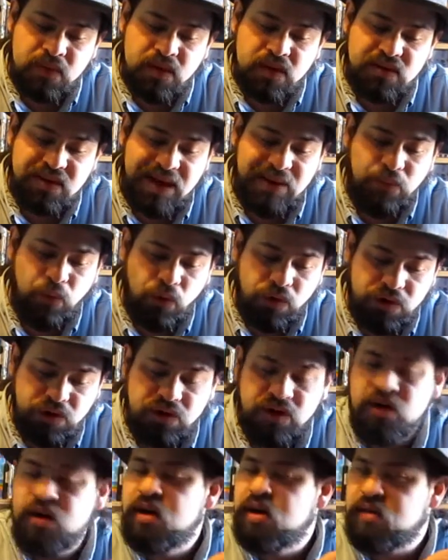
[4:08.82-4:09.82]
Time
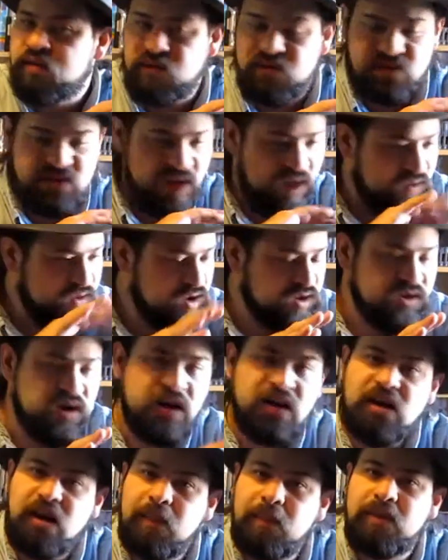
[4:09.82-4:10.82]
Warner selling the Atari
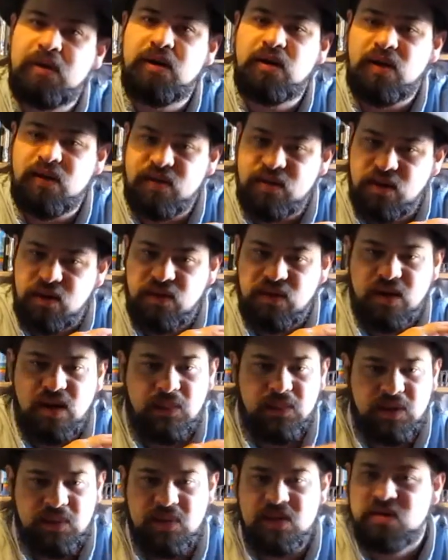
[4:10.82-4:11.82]
company and all the
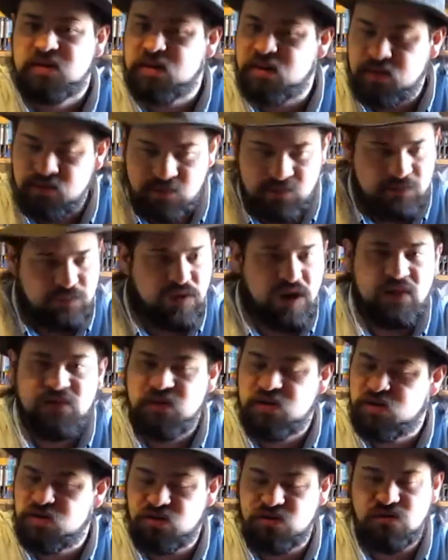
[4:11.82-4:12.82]
company basically
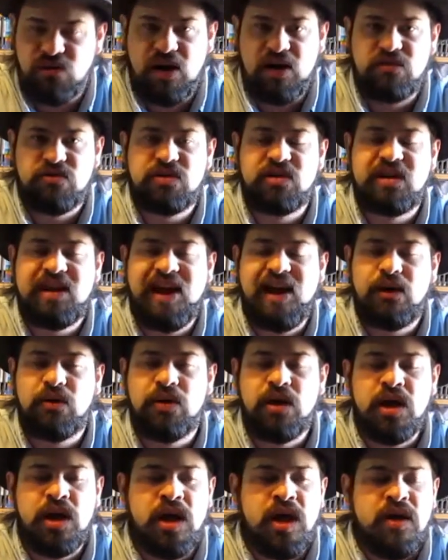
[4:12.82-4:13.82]
profits just crashing down,